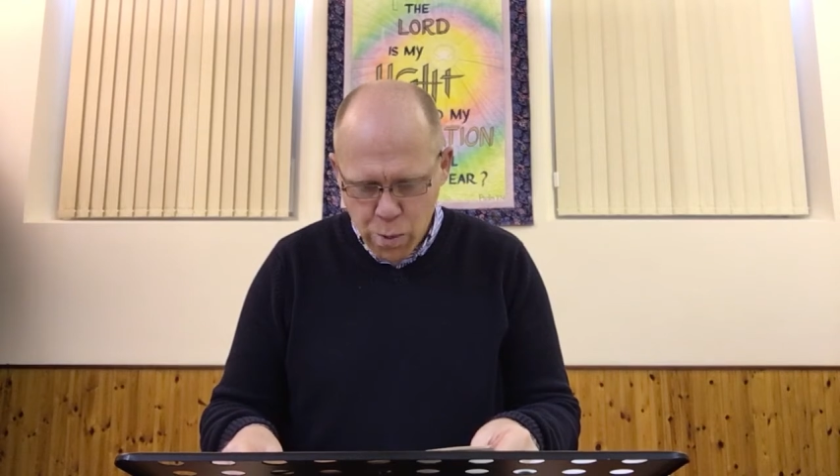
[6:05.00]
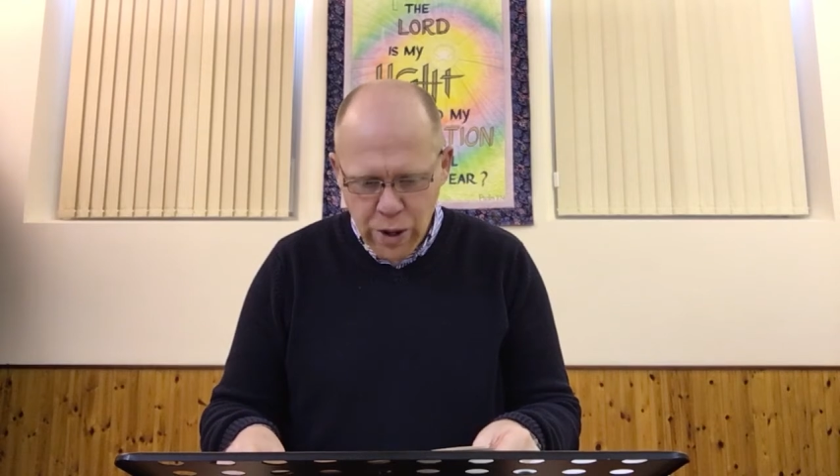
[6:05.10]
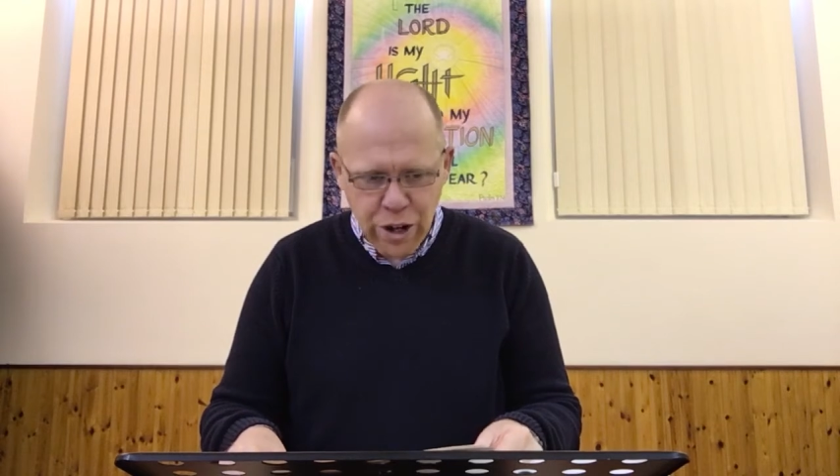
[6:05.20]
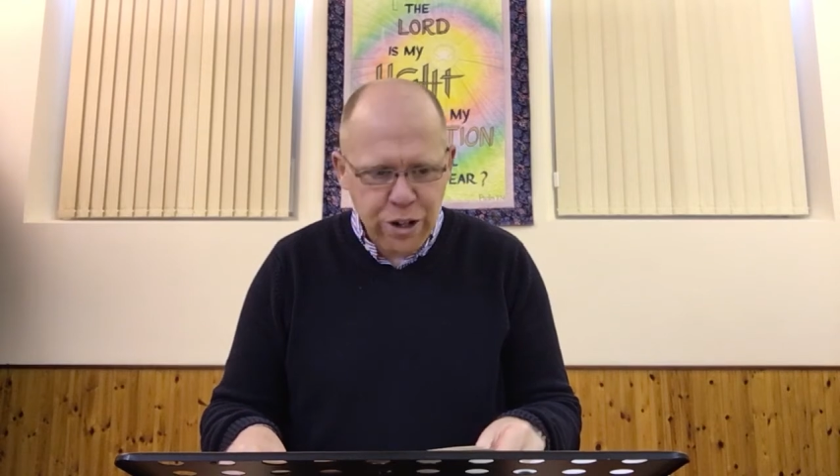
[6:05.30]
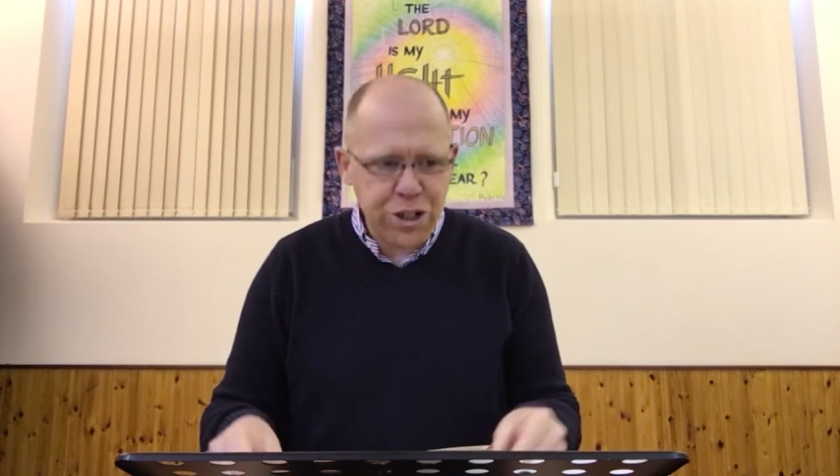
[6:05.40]

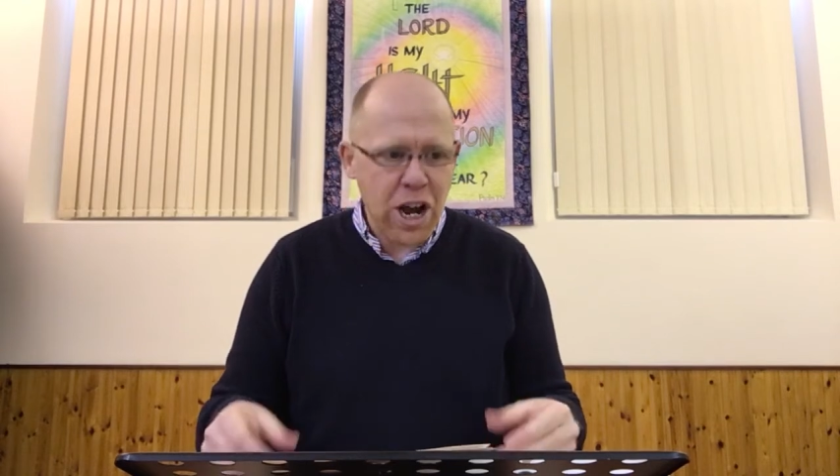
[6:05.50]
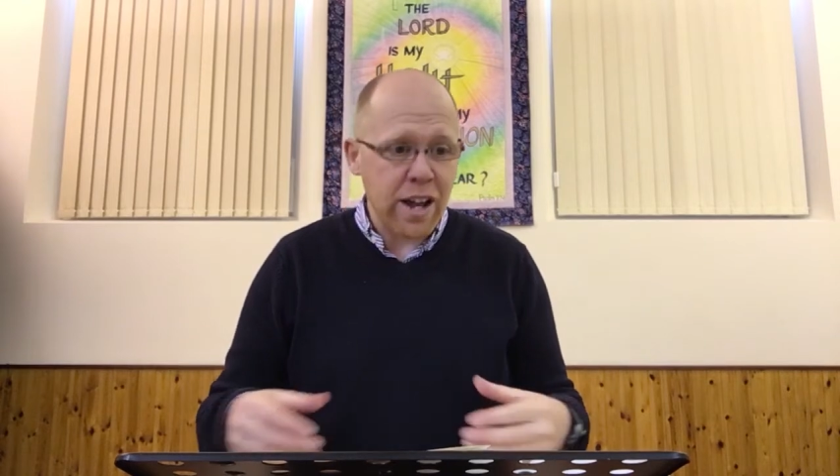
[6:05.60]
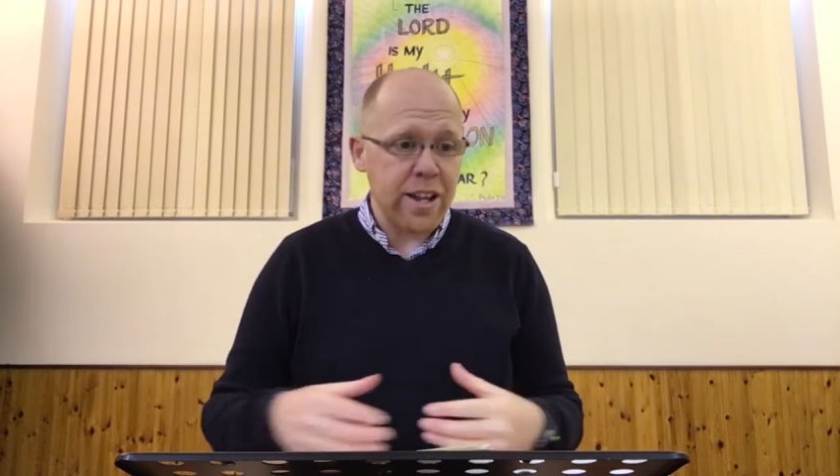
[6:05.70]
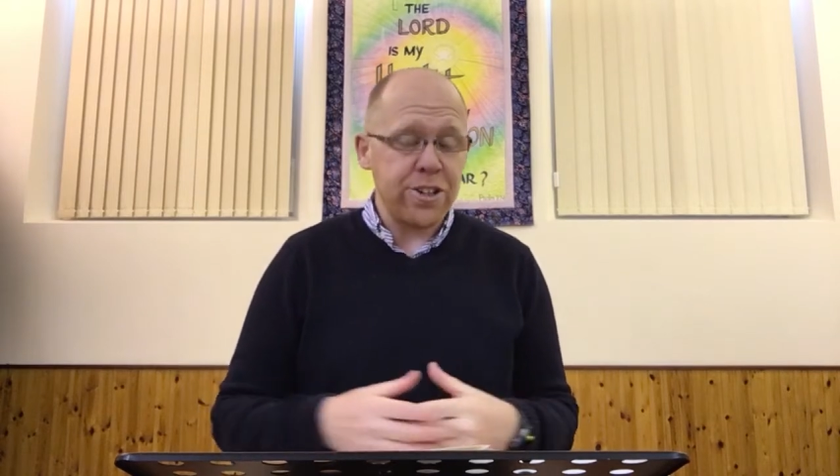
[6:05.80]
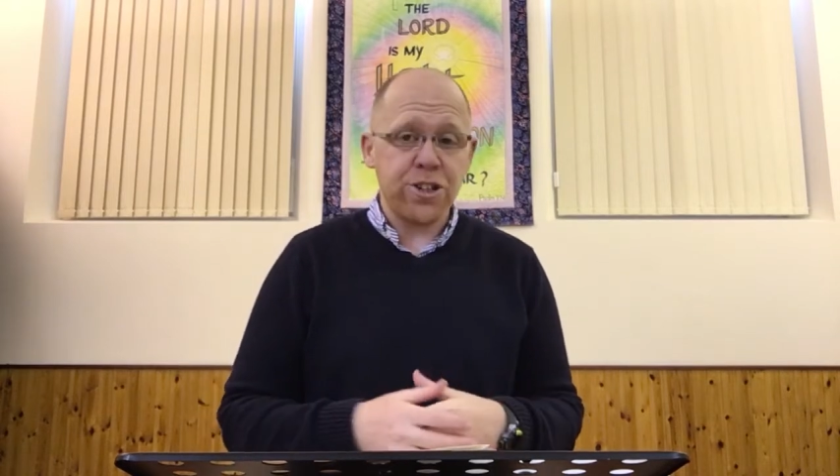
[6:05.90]
When you're
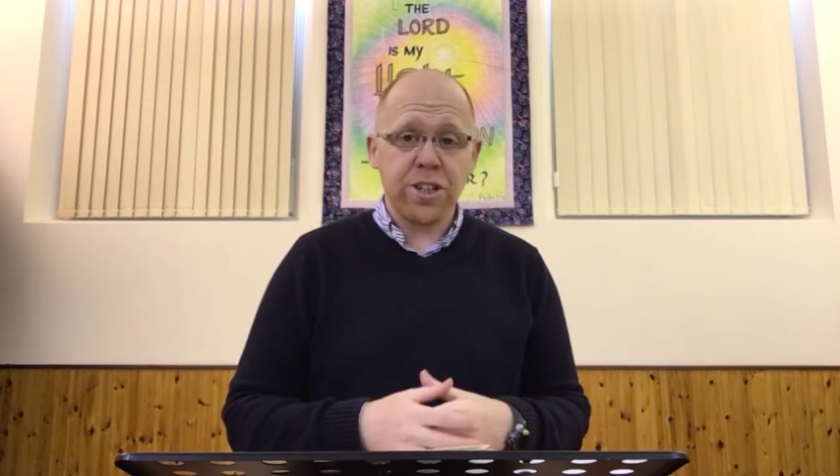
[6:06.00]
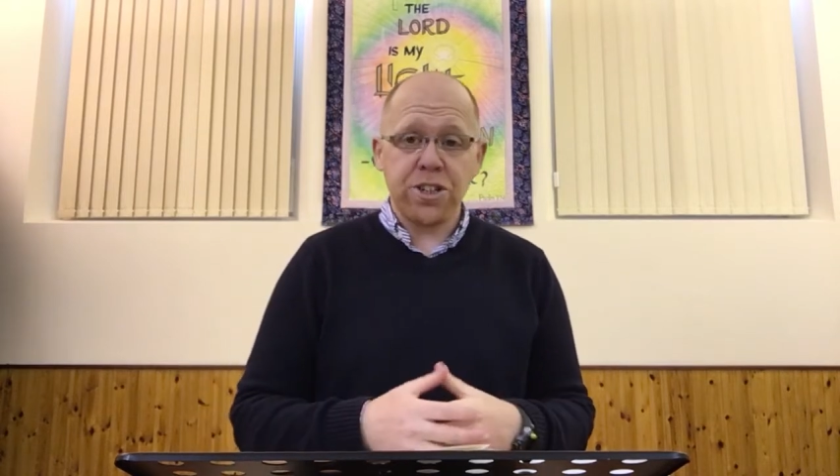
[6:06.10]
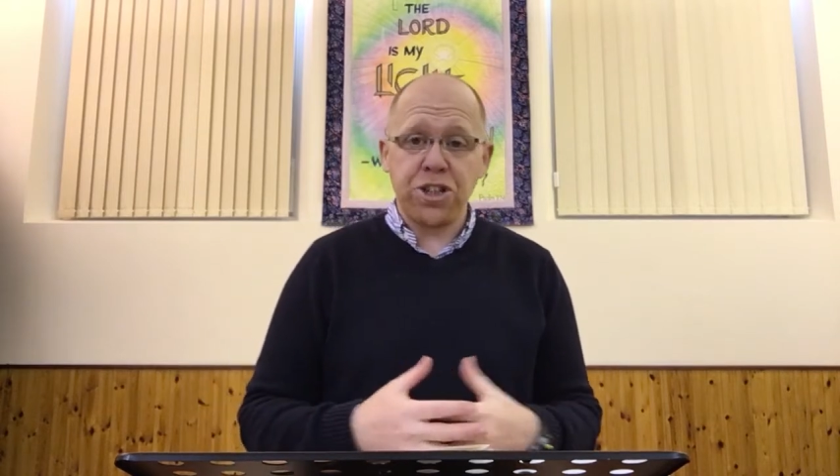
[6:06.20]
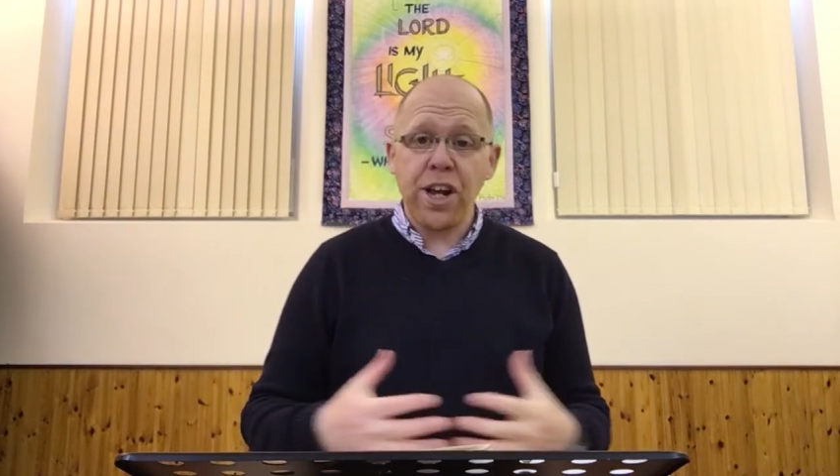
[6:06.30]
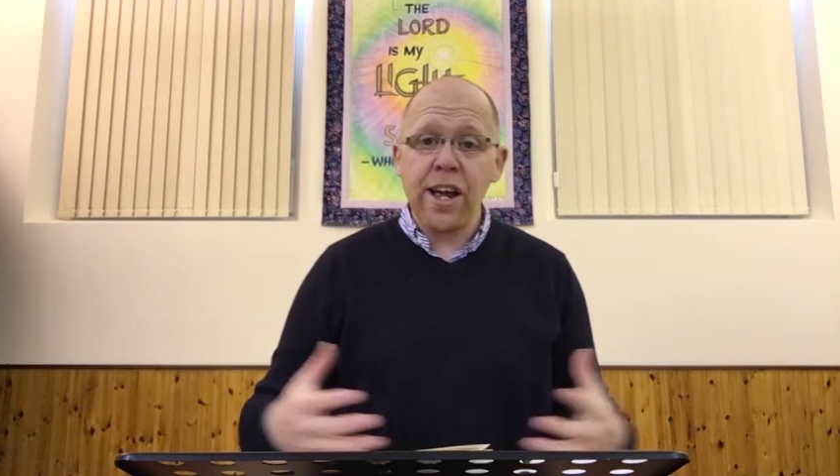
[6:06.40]
challenged to
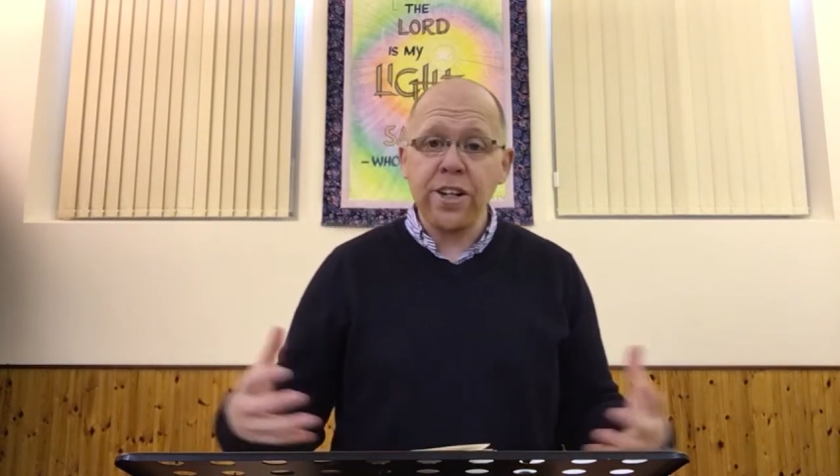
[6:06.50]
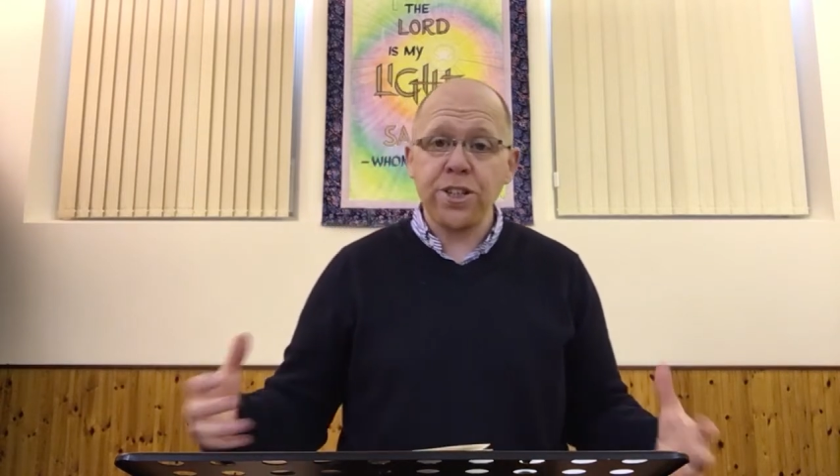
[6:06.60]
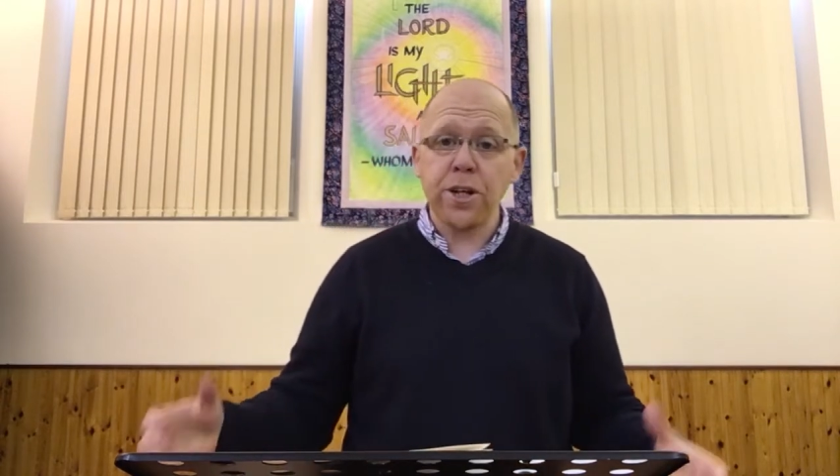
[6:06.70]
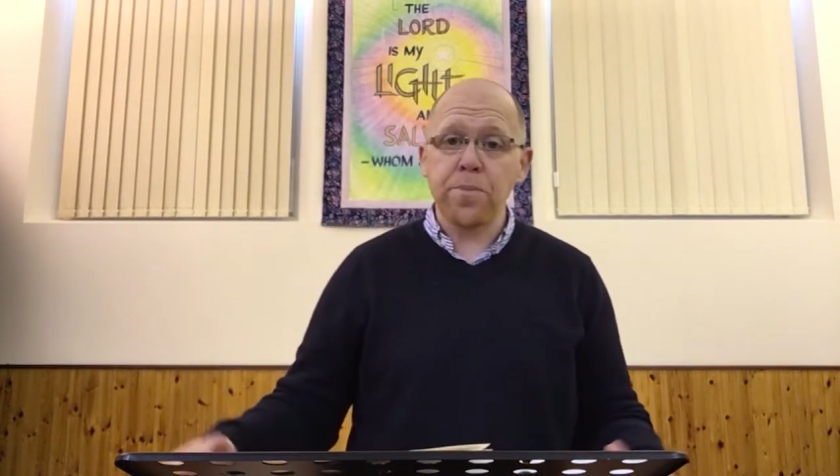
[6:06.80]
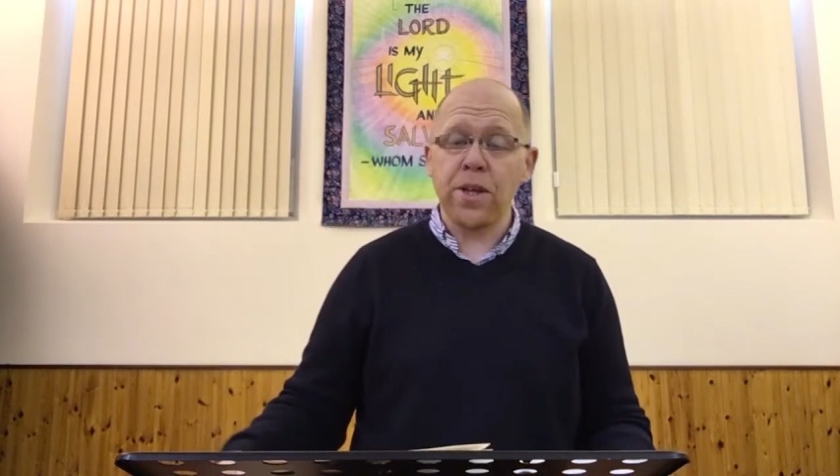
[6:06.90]
change
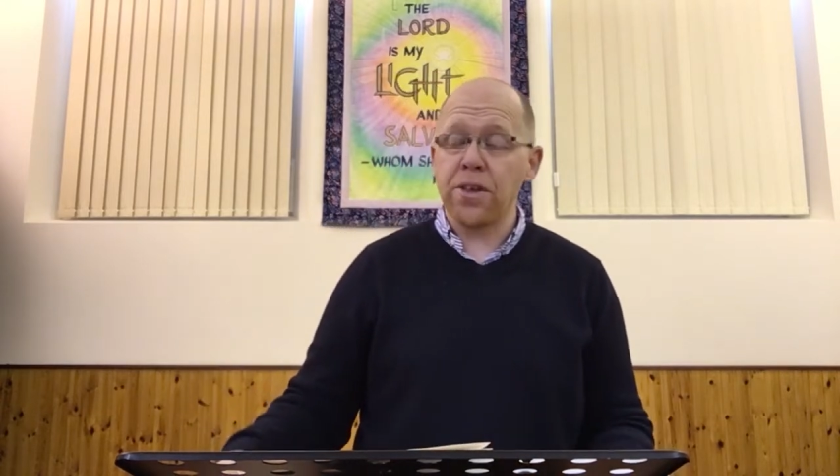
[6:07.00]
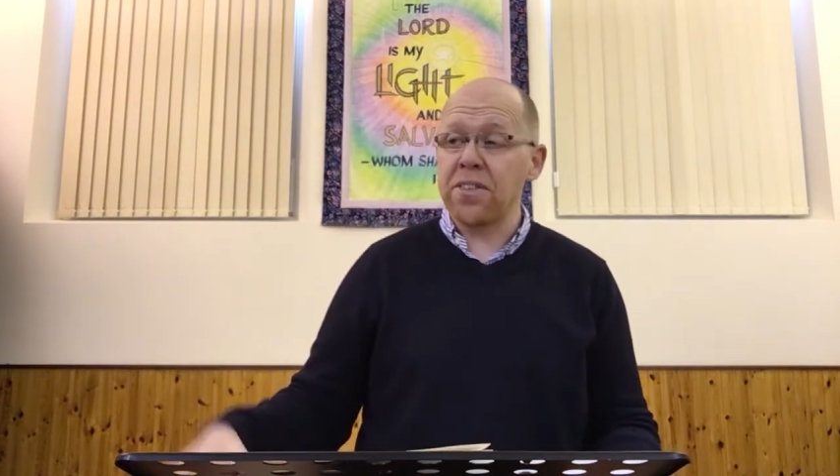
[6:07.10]
something,